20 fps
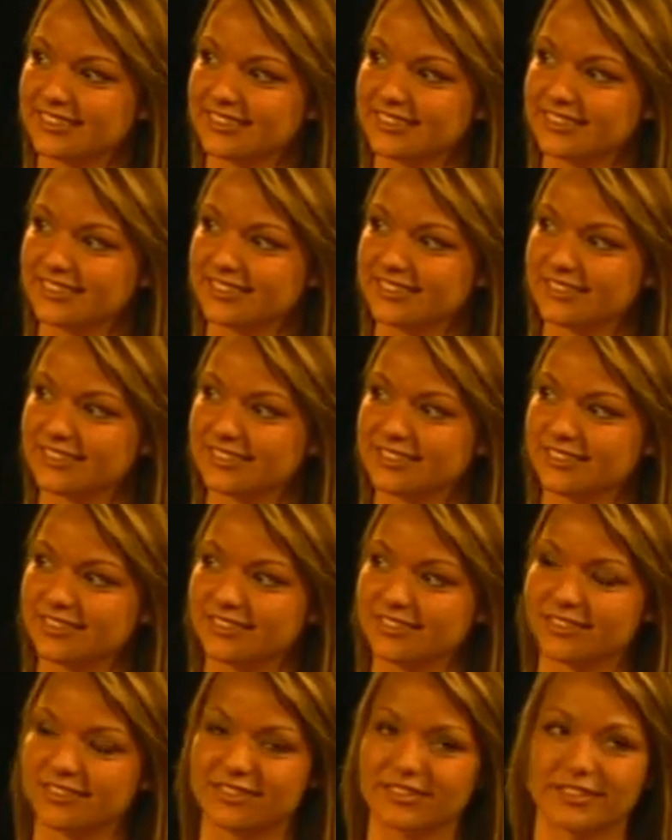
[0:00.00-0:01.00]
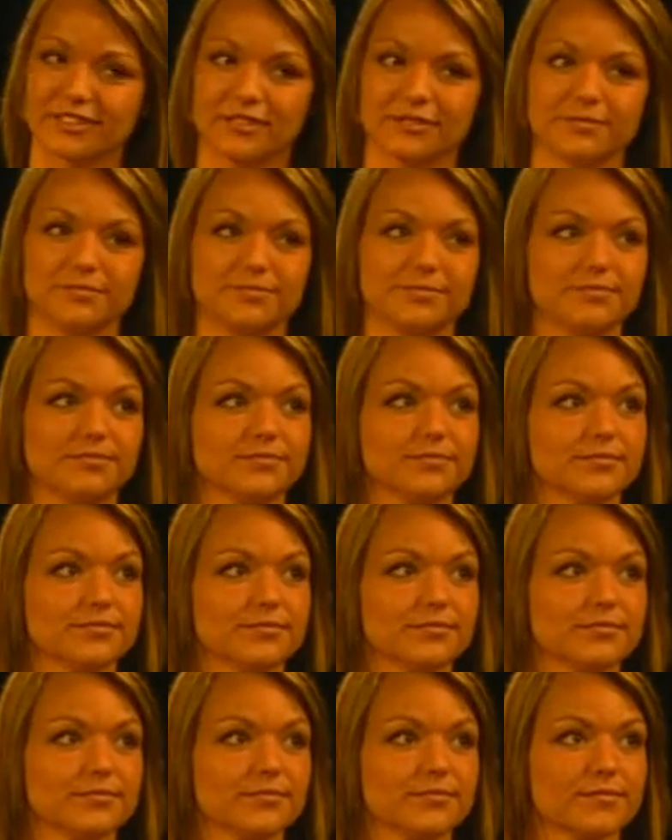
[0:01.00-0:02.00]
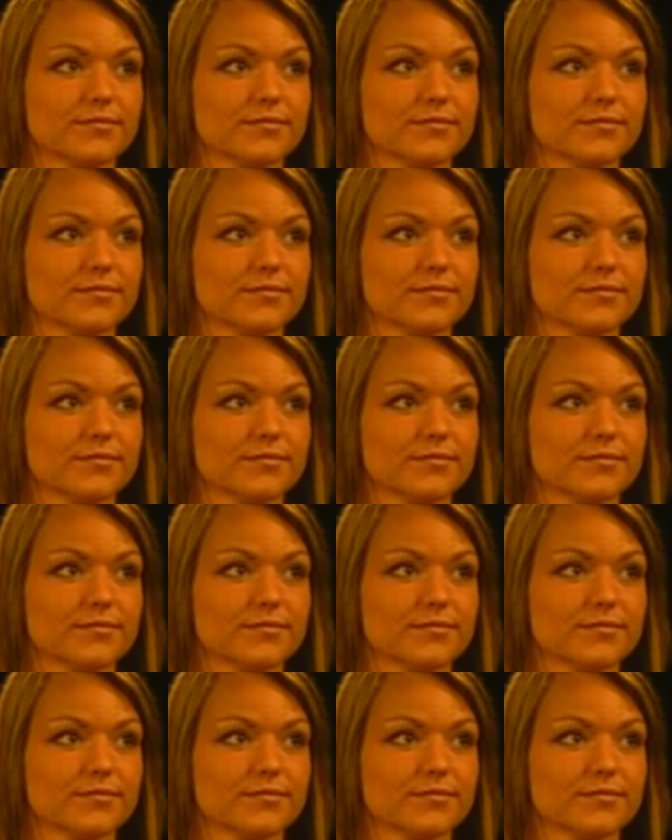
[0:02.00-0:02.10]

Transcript: Okay, yeah. Do you want to do one more?